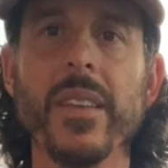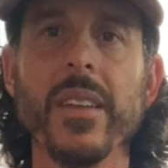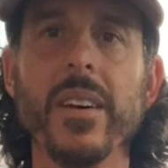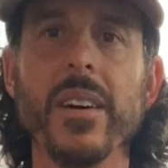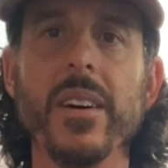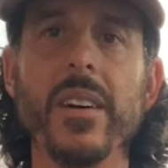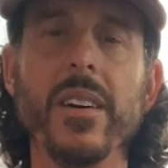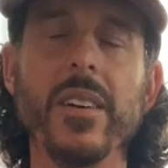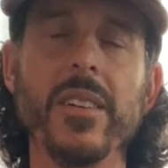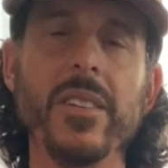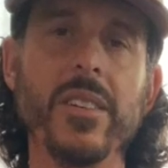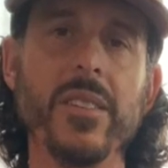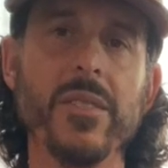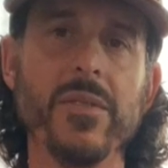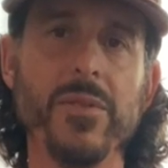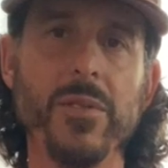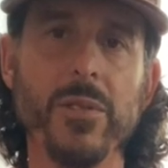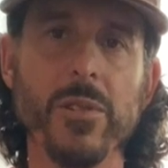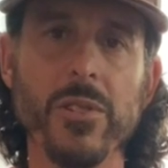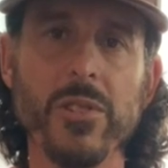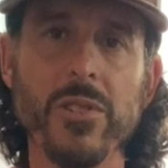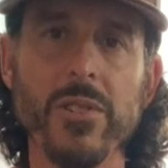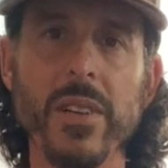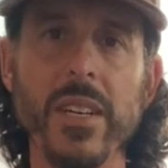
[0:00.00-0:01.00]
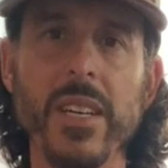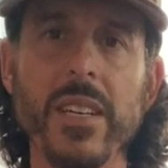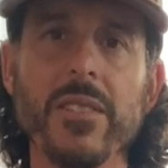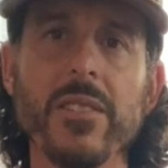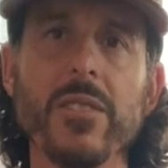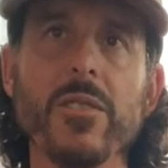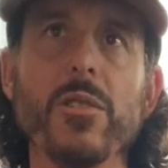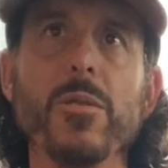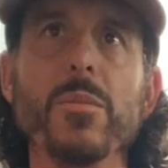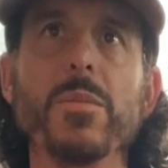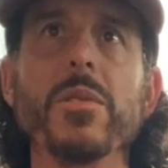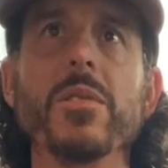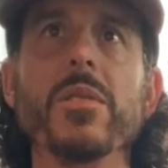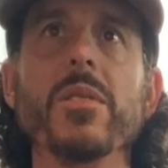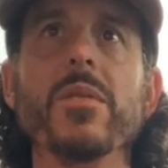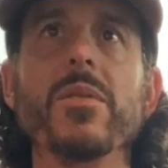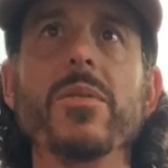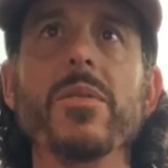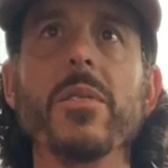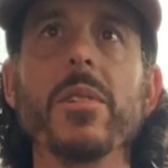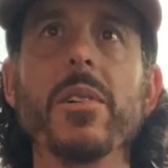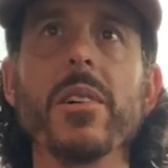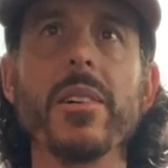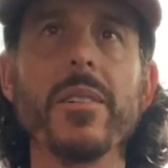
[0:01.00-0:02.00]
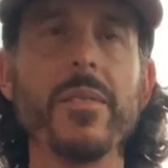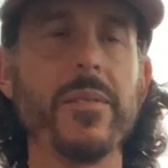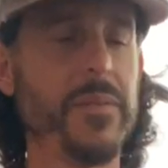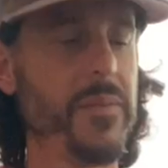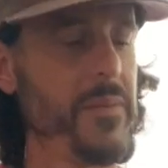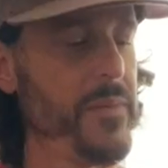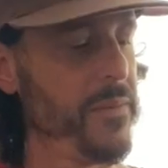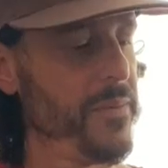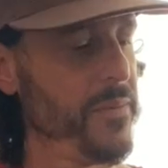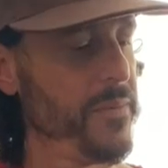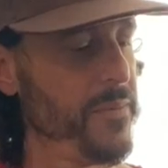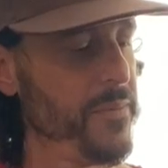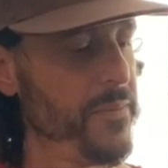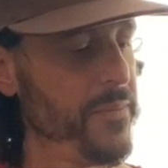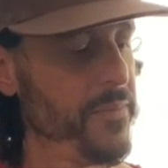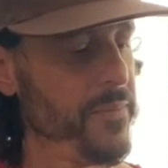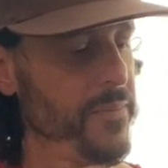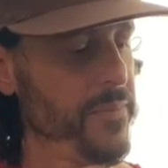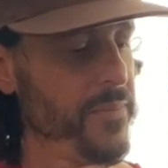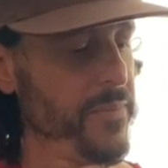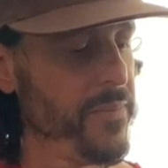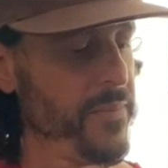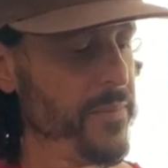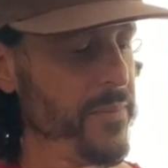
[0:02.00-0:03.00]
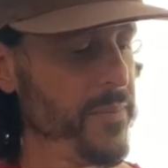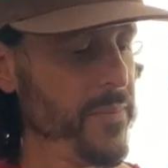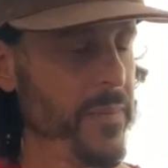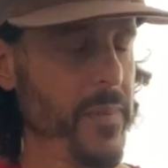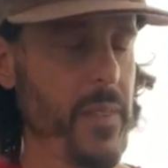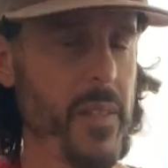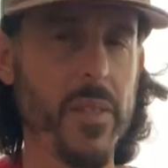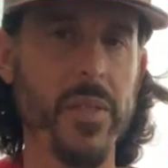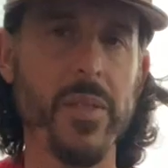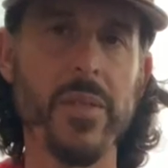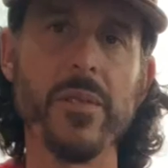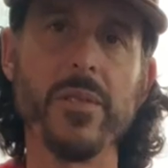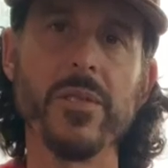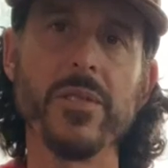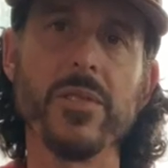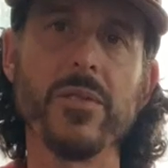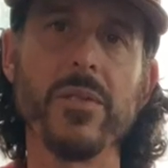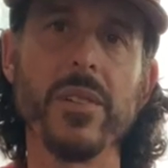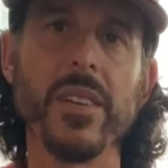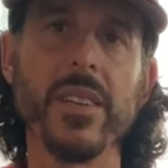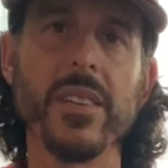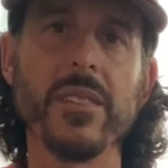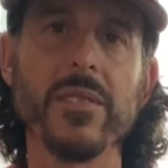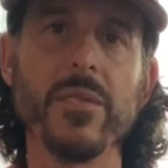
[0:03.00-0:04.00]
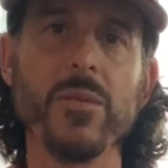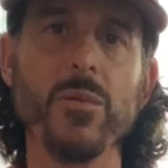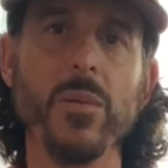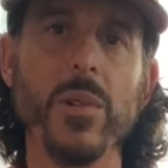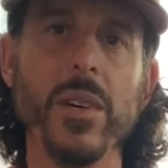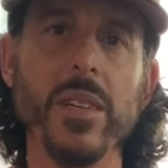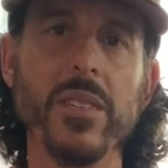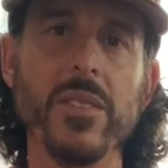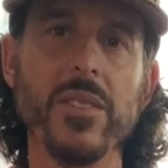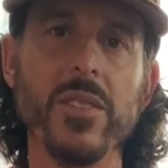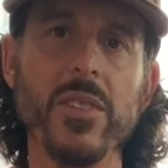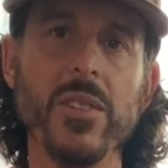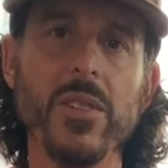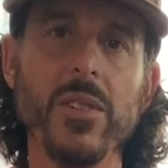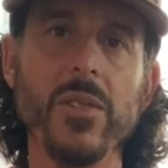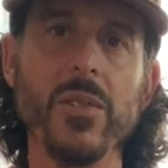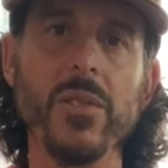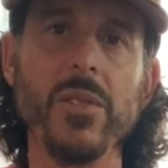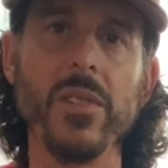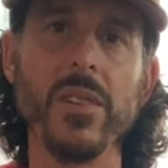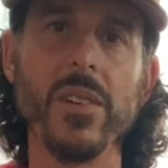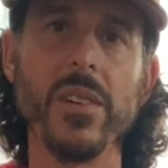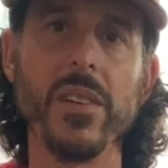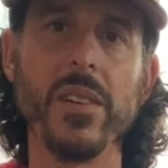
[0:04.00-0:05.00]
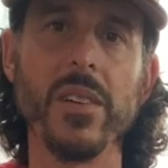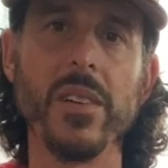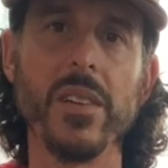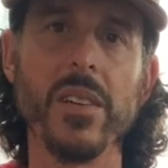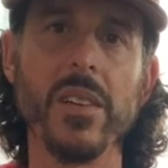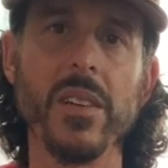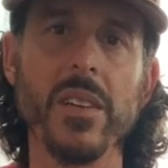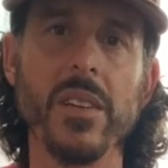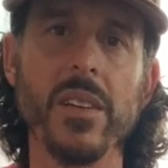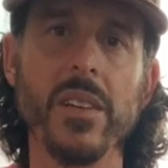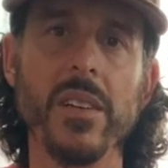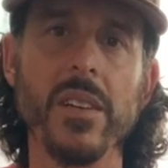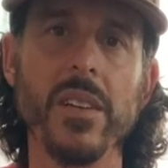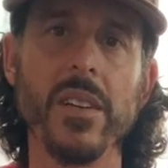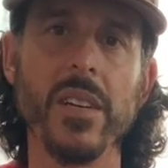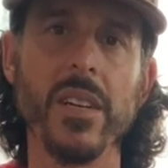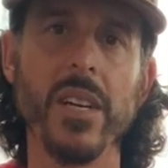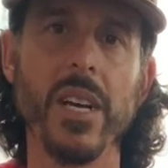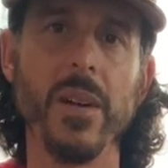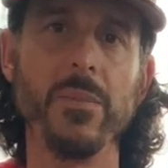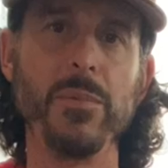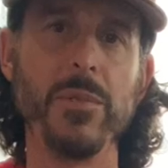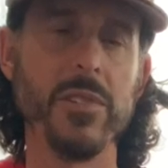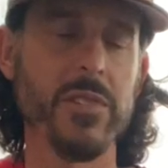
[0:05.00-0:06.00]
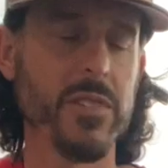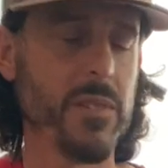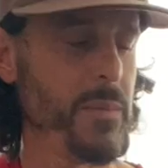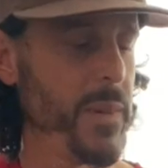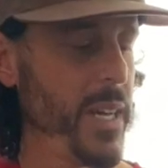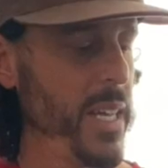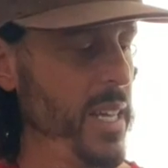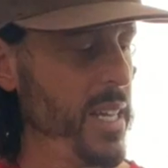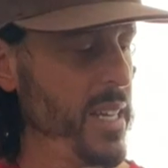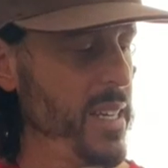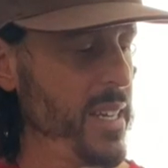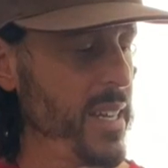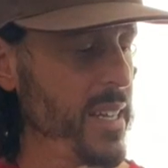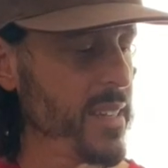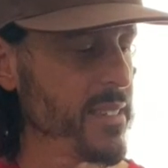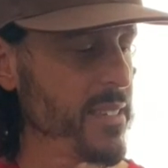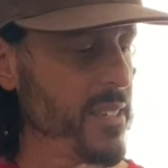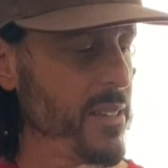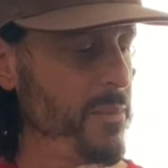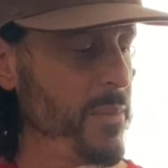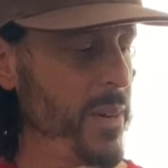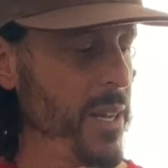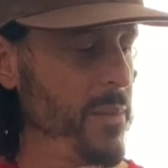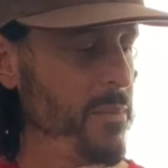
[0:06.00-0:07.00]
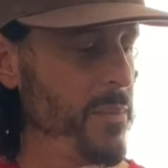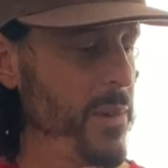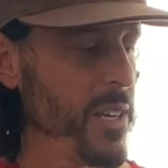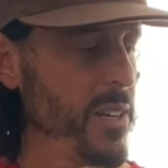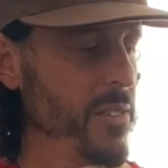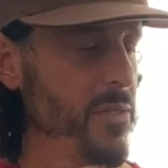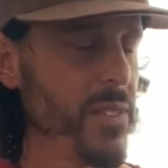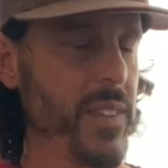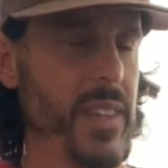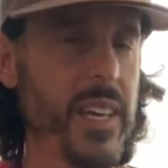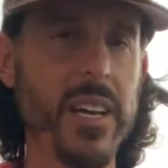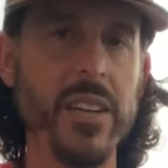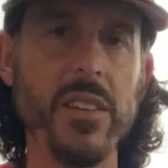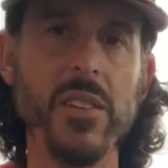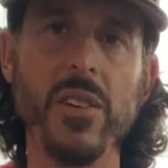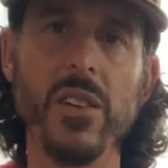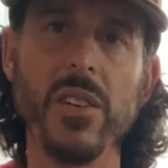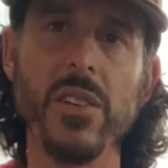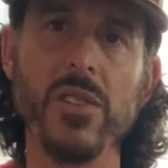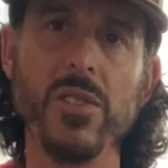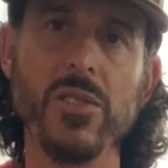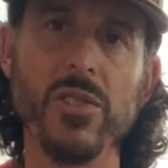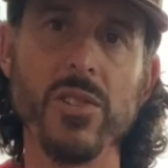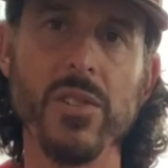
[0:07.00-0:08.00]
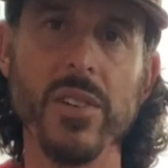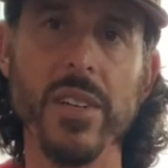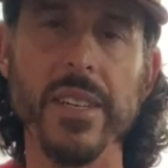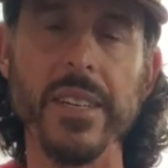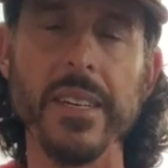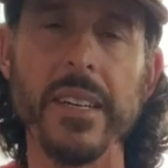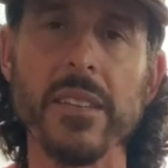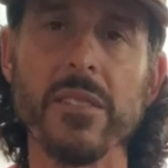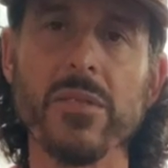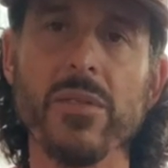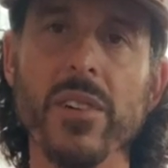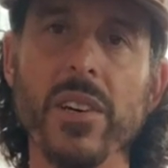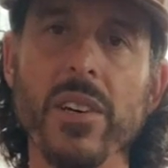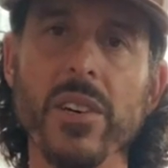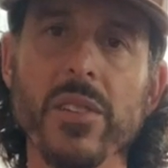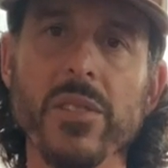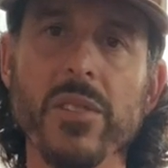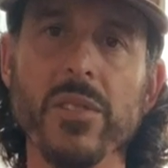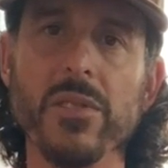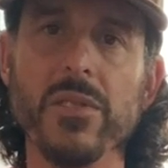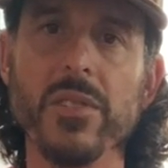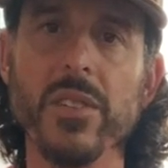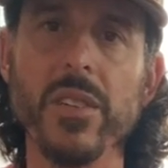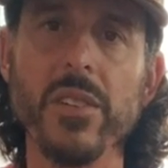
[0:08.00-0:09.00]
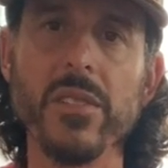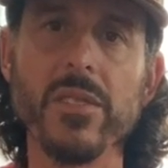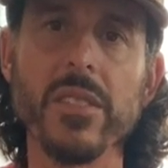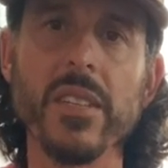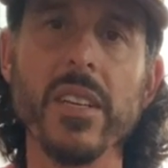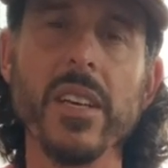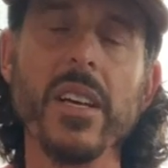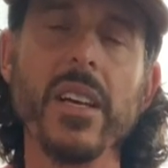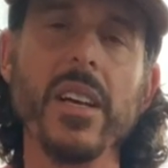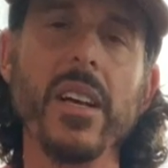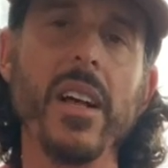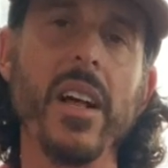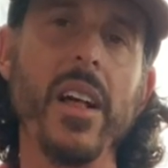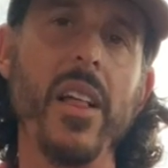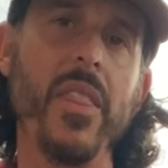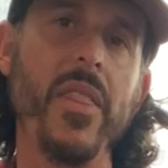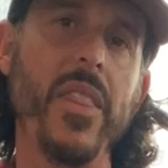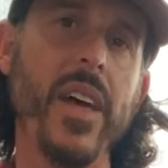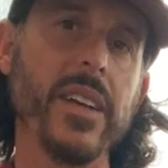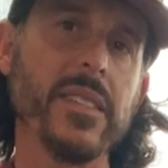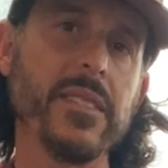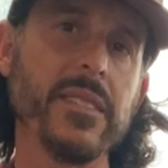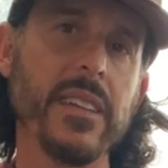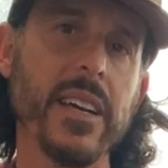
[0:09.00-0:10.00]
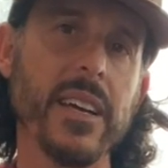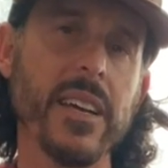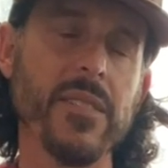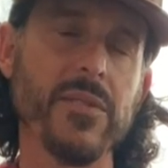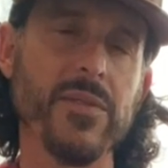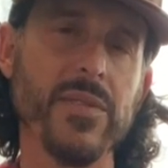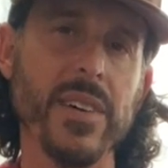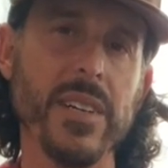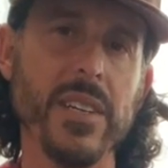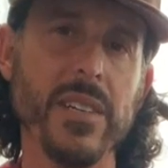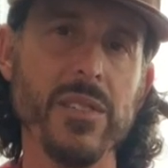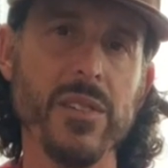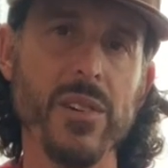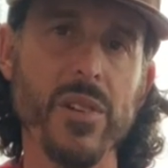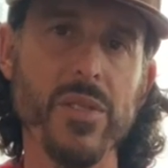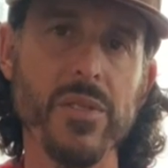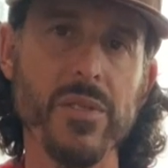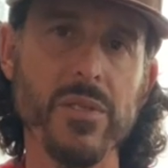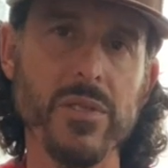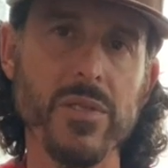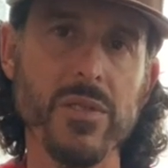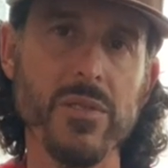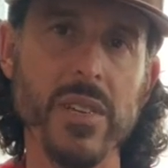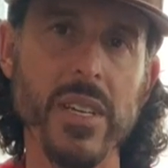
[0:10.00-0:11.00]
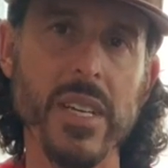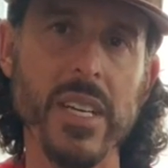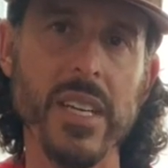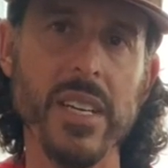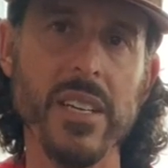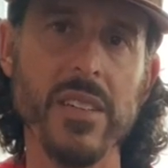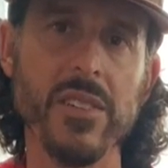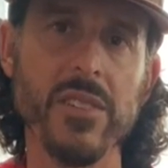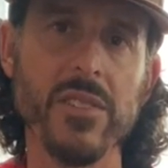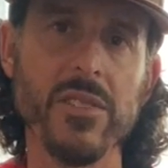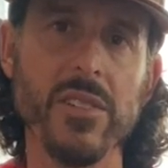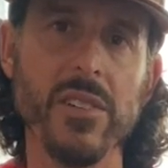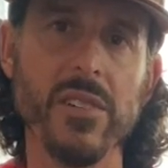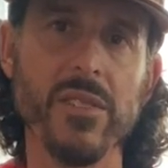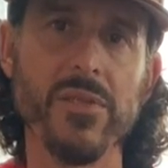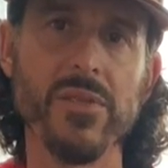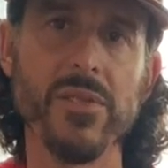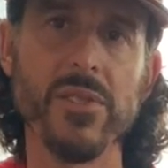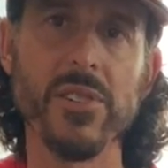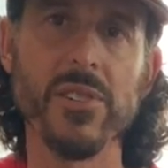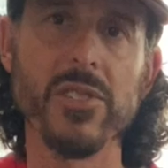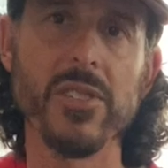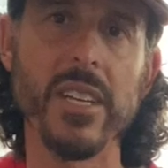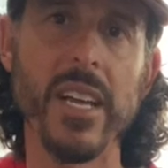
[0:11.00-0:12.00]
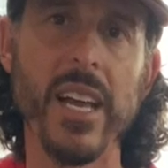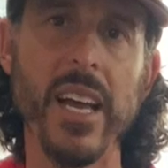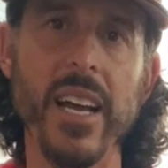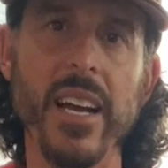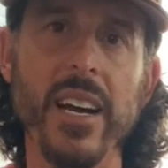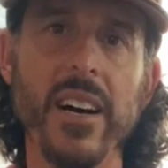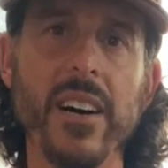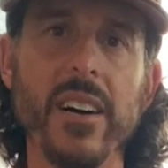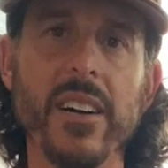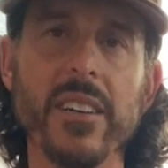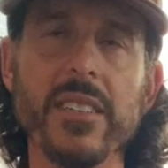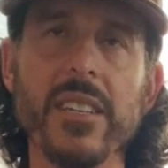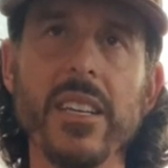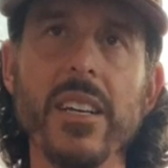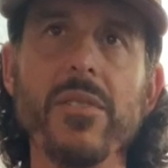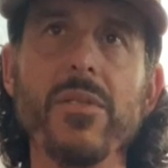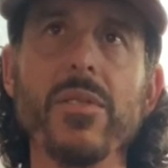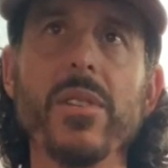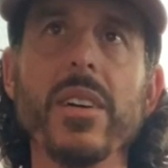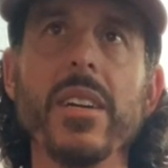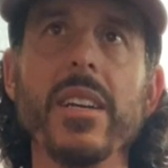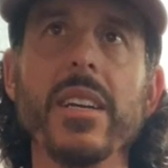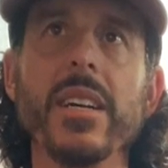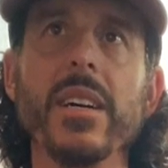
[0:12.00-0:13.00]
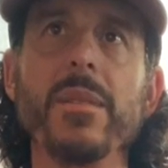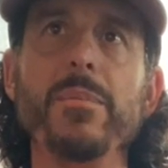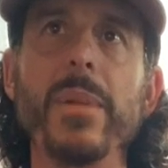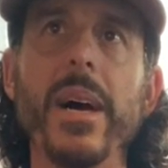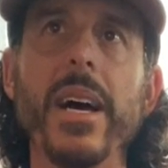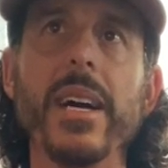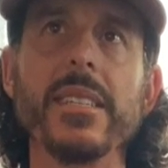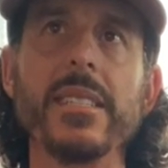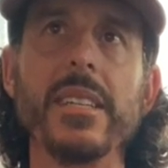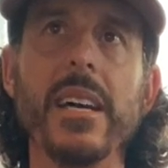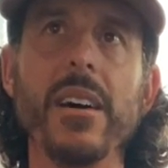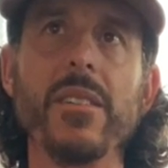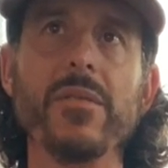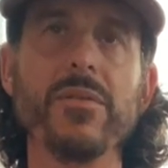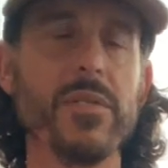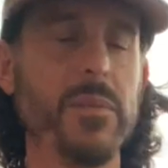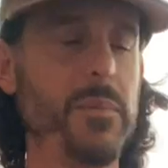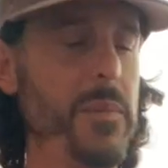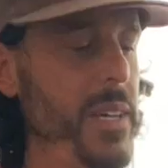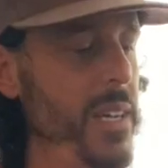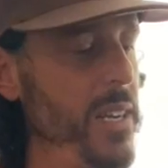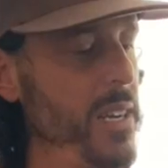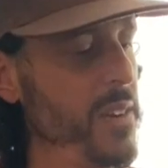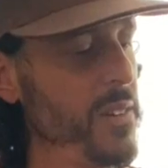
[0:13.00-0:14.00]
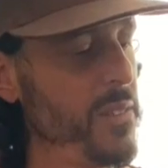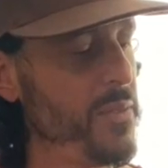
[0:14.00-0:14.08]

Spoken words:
On your fourth string, it's an open 2-4. Third string is a 1-2. I'm using my index and my middle for that. You can use your index for all those notes. That second fret on your third string is your first A octave. We're going to come back down from here.